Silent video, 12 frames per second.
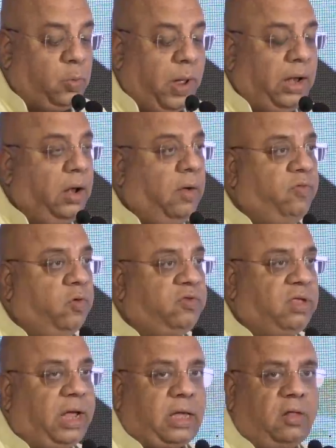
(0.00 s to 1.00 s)
12 of those
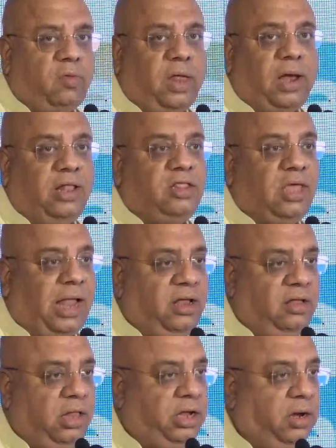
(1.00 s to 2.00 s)
sectors we are
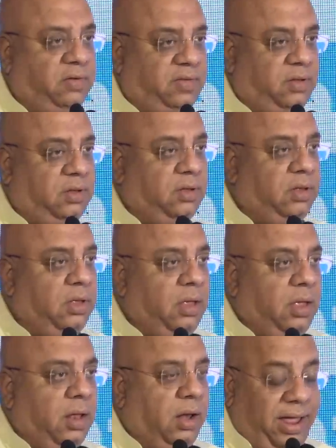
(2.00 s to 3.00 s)
unchallenged leaders,
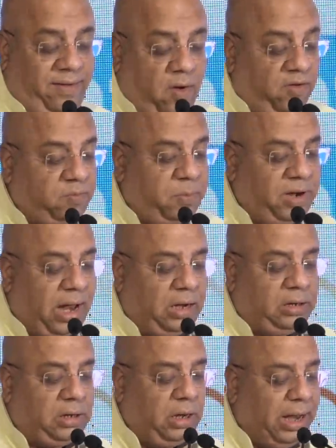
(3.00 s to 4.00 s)
like
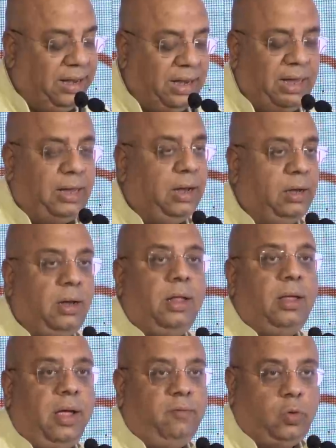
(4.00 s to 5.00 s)
hospitality, like legal.
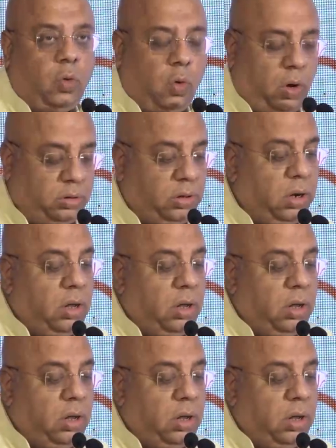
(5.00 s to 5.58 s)
I would go on.